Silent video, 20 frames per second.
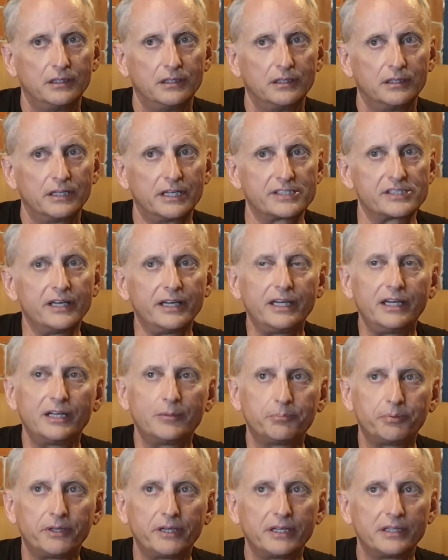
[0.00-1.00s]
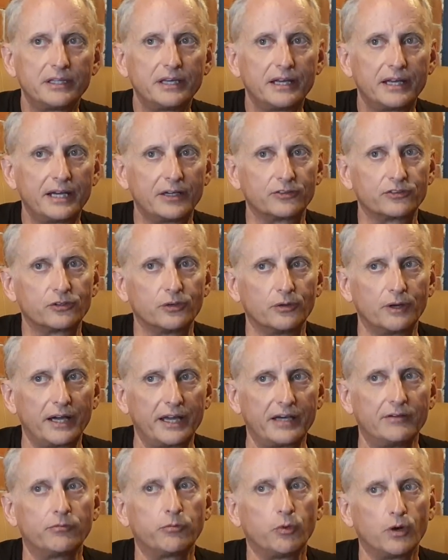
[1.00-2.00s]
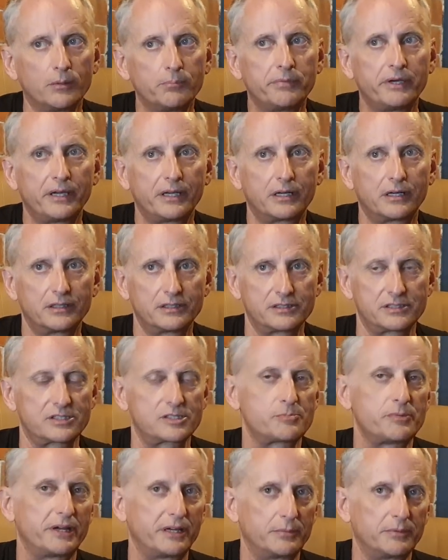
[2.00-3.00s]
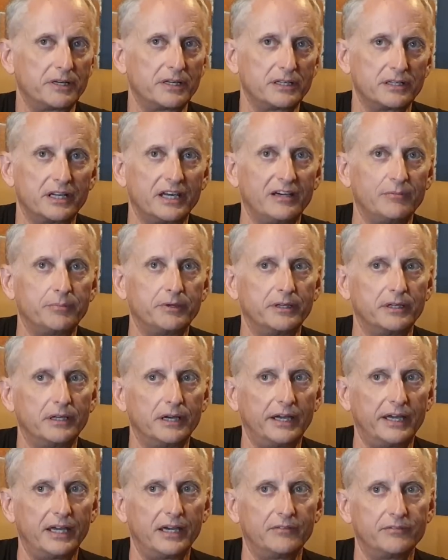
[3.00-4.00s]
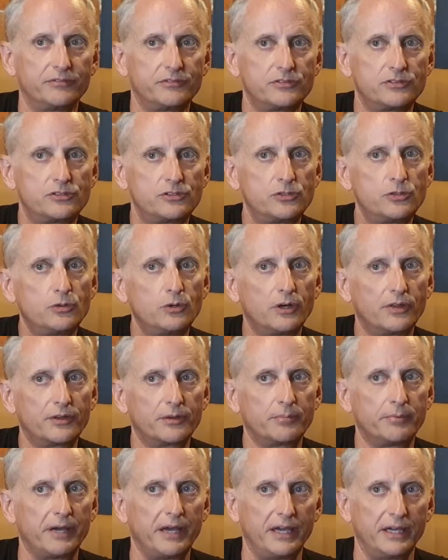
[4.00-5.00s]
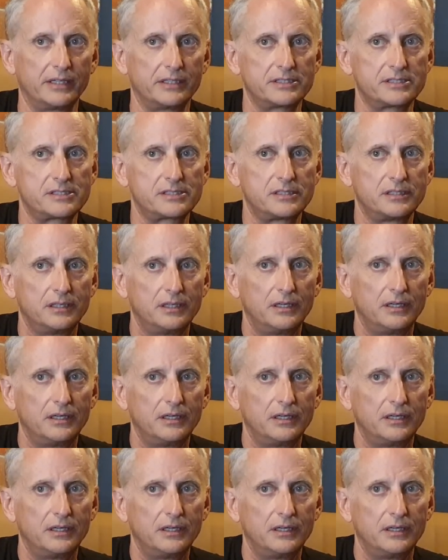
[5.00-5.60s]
Yeah, so yeah. I kind of plan that out. So I have one bank card that's expiring by the end of half, but I have two other banks